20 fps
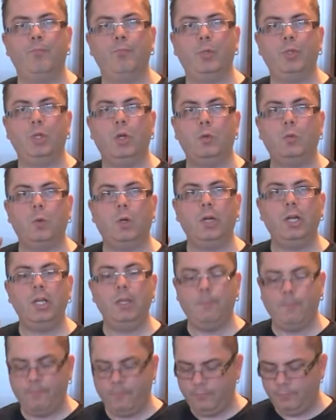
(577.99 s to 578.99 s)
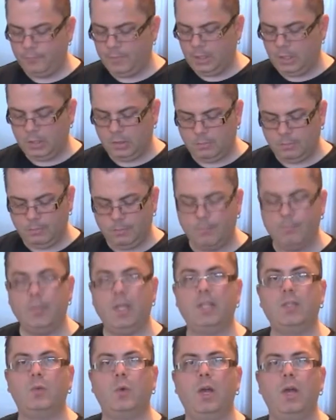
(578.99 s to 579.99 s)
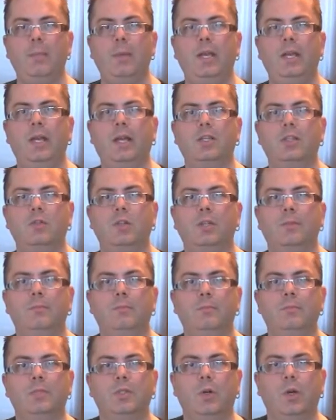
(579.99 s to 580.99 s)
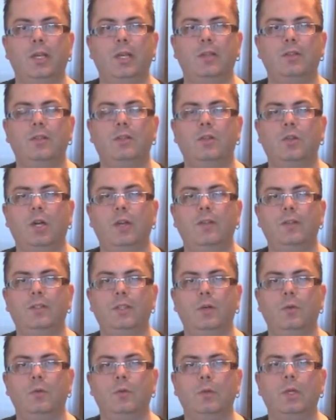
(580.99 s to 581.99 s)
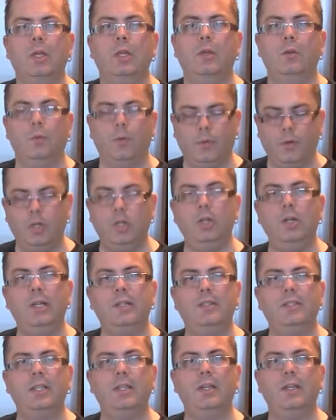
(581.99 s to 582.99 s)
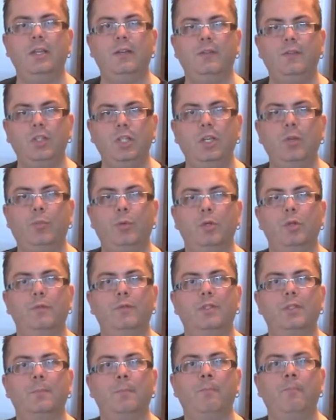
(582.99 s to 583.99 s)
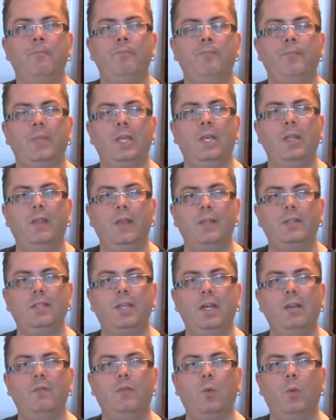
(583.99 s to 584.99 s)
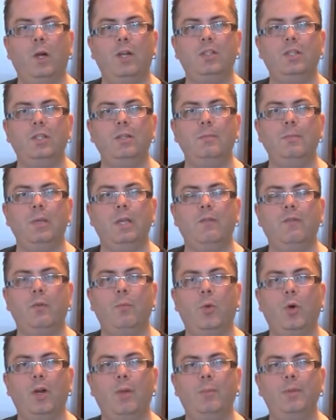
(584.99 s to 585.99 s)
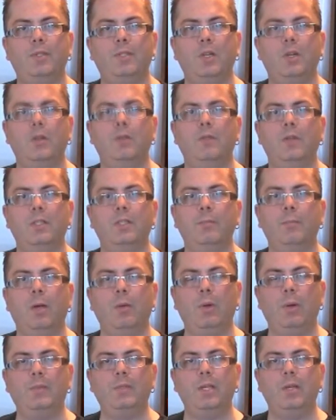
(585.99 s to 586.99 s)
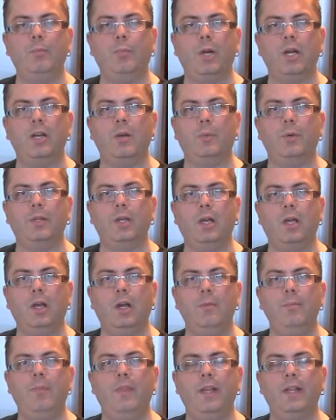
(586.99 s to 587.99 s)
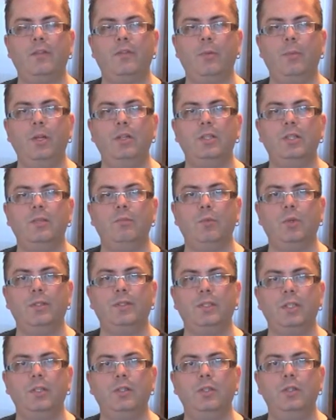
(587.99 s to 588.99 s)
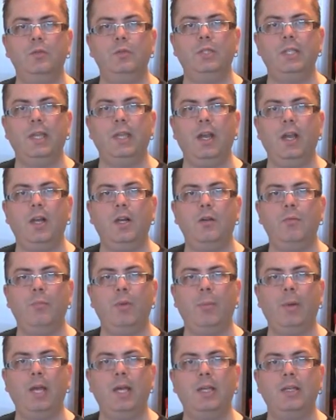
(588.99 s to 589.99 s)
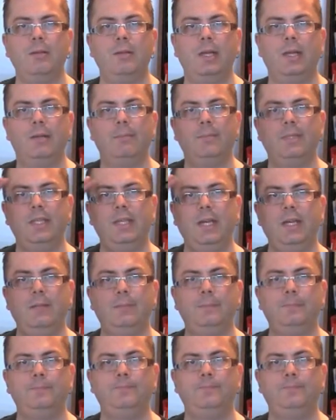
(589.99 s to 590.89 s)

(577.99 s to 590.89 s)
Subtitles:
But don't worry, that's why I made extra. So I get to try this out with her and see if she approves. Thanks again for watching. For more episodes, visit my website, brianupward.com. Thanks very much, and we'll see you soon. Take care. Bye-bye. See ya.